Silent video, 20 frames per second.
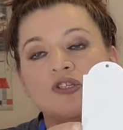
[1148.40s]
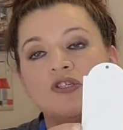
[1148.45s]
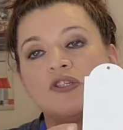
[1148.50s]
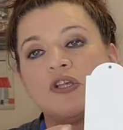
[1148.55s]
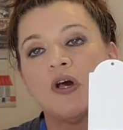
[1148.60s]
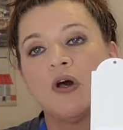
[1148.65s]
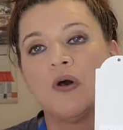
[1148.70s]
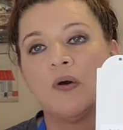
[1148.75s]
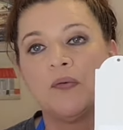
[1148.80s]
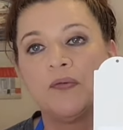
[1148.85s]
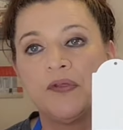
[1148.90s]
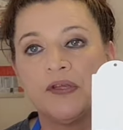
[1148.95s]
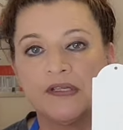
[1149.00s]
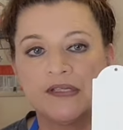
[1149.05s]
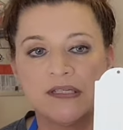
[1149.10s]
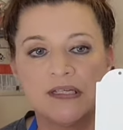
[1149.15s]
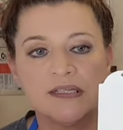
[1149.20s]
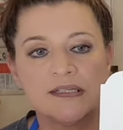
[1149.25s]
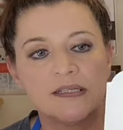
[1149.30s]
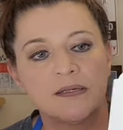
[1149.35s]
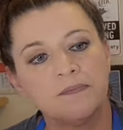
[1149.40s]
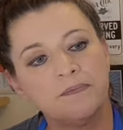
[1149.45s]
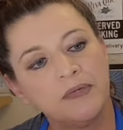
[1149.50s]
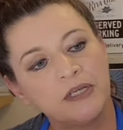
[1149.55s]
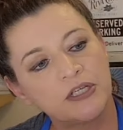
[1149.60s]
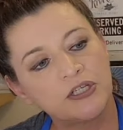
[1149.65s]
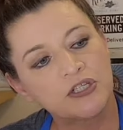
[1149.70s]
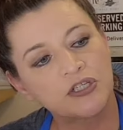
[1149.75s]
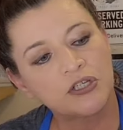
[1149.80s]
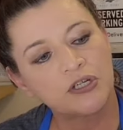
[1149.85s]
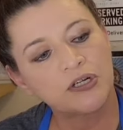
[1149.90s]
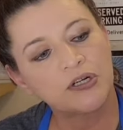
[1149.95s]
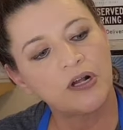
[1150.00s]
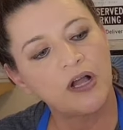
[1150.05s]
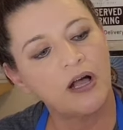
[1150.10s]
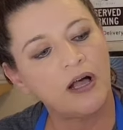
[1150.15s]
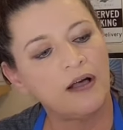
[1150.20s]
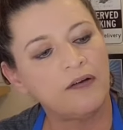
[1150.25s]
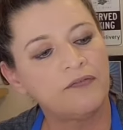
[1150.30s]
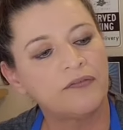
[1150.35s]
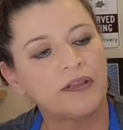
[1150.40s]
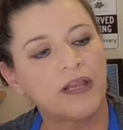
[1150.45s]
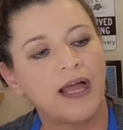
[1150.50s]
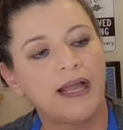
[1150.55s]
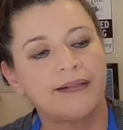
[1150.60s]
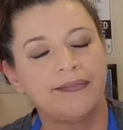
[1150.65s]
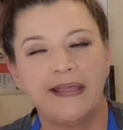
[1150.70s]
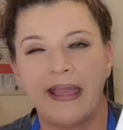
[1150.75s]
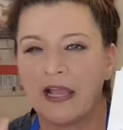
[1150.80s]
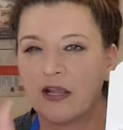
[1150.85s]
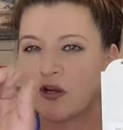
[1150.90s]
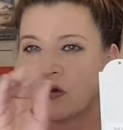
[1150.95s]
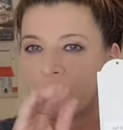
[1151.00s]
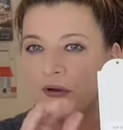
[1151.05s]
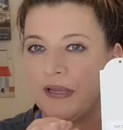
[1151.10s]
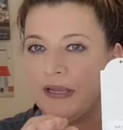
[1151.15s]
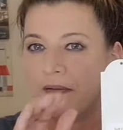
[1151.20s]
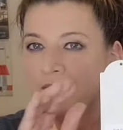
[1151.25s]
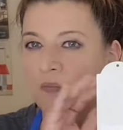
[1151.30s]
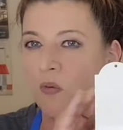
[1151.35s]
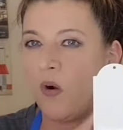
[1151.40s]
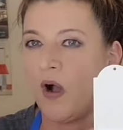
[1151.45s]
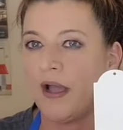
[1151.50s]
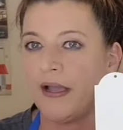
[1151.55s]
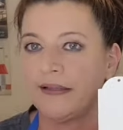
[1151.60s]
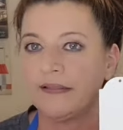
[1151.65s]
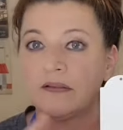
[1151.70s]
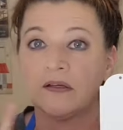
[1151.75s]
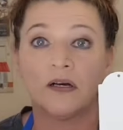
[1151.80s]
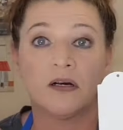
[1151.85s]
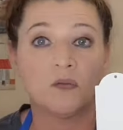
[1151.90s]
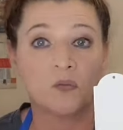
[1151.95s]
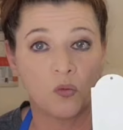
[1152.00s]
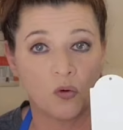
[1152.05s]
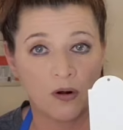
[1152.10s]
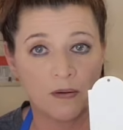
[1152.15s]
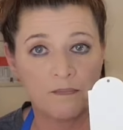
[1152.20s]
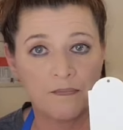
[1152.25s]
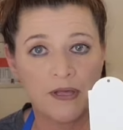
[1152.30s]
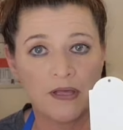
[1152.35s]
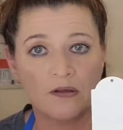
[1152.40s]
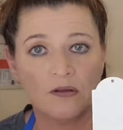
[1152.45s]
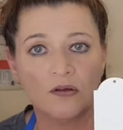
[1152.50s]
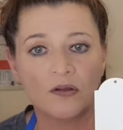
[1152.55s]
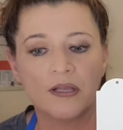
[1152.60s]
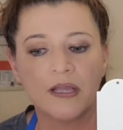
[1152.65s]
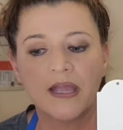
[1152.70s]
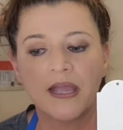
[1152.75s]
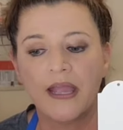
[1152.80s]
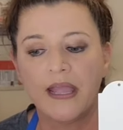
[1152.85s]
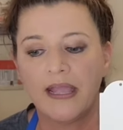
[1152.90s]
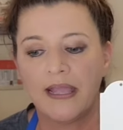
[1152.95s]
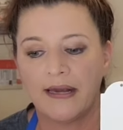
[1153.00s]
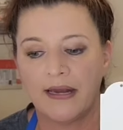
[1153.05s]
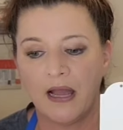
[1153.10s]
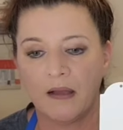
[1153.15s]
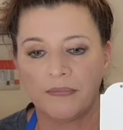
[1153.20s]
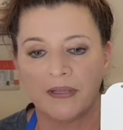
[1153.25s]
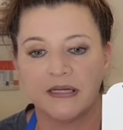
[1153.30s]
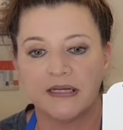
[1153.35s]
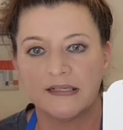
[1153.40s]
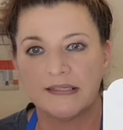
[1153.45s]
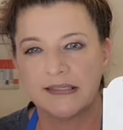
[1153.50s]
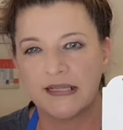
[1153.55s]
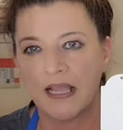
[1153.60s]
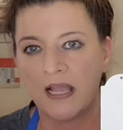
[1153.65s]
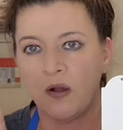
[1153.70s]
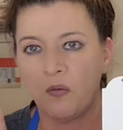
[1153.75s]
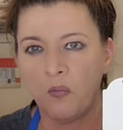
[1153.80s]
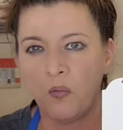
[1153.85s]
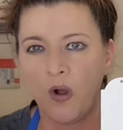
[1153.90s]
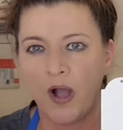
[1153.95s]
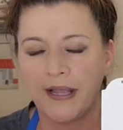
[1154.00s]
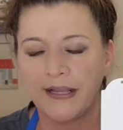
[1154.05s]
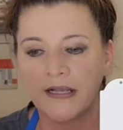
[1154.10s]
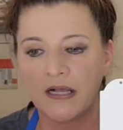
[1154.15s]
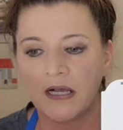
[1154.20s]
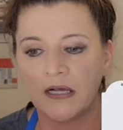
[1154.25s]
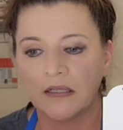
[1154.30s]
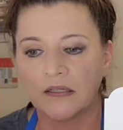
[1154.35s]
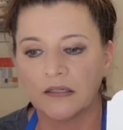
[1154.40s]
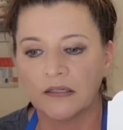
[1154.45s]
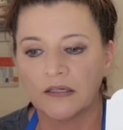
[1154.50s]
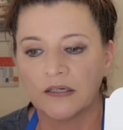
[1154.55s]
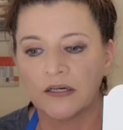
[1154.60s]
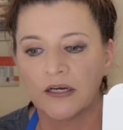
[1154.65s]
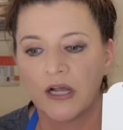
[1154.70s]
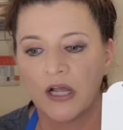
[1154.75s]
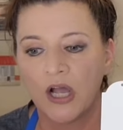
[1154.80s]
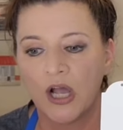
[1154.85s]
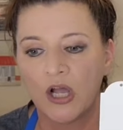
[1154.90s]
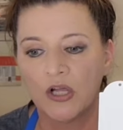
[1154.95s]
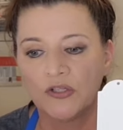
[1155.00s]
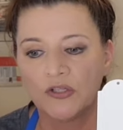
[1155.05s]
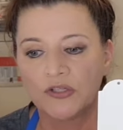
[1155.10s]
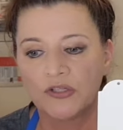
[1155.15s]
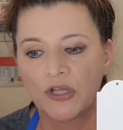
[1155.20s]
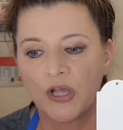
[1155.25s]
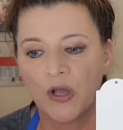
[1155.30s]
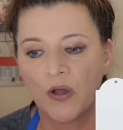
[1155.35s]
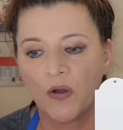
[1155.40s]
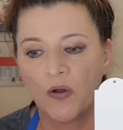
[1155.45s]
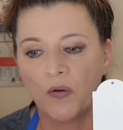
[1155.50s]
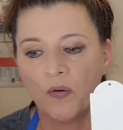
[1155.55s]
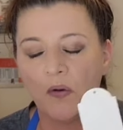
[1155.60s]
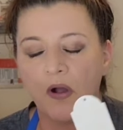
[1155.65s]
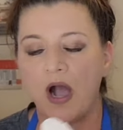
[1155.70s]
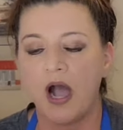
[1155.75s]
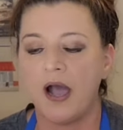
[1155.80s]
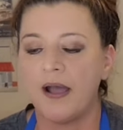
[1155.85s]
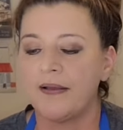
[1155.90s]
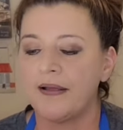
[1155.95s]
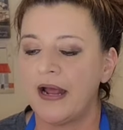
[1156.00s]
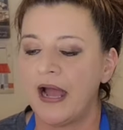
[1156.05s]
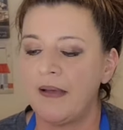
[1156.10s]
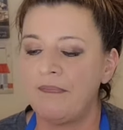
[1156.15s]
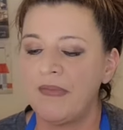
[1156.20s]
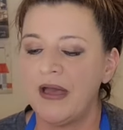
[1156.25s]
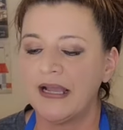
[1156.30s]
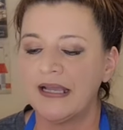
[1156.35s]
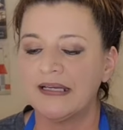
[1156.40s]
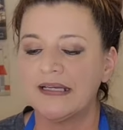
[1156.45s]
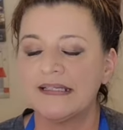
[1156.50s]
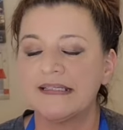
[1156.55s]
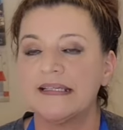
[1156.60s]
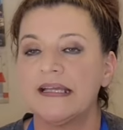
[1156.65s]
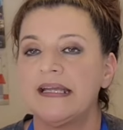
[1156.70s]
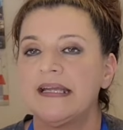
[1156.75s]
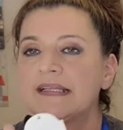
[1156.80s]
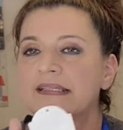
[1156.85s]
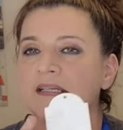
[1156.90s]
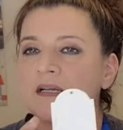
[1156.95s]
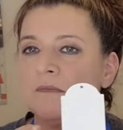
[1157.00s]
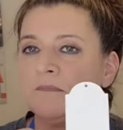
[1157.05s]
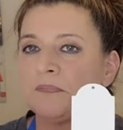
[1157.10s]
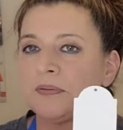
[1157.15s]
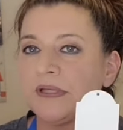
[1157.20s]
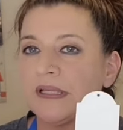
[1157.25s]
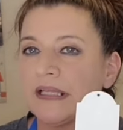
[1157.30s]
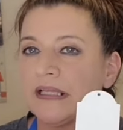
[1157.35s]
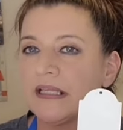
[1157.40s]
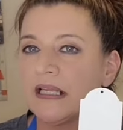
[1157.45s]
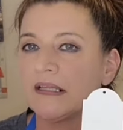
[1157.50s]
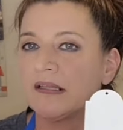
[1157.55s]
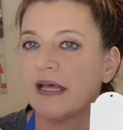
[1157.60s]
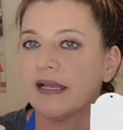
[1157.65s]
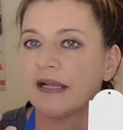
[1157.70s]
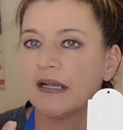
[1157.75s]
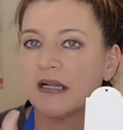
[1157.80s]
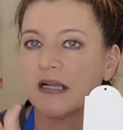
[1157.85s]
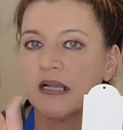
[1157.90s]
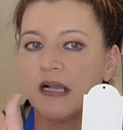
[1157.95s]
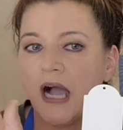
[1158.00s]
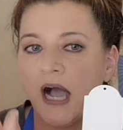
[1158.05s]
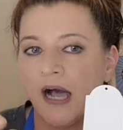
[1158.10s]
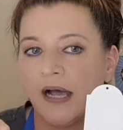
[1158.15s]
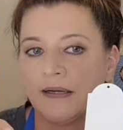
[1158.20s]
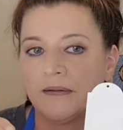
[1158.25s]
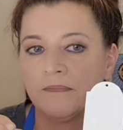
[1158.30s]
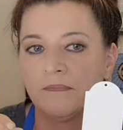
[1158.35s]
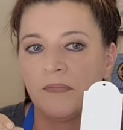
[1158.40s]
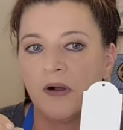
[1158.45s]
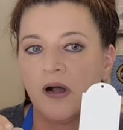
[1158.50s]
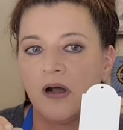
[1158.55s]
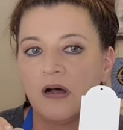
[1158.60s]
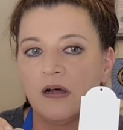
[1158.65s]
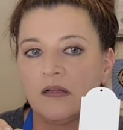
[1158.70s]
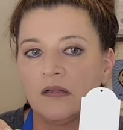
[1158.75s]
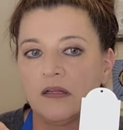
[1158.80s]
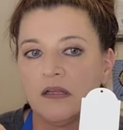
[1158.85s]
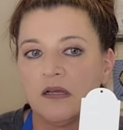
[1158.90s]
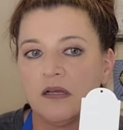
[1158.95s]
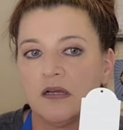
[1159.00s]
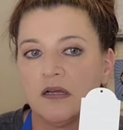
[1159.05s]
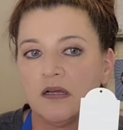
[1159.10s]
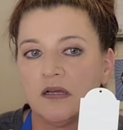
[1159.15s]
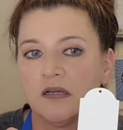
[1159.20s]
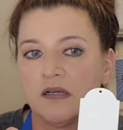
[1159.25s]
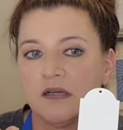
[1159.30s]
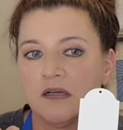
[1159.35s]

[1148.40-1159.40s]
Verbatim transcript: So this is a mixture of like that cream white, the warm milk, and I'm going to say a white color. So I'm not going to say it's completely like a cotton ball,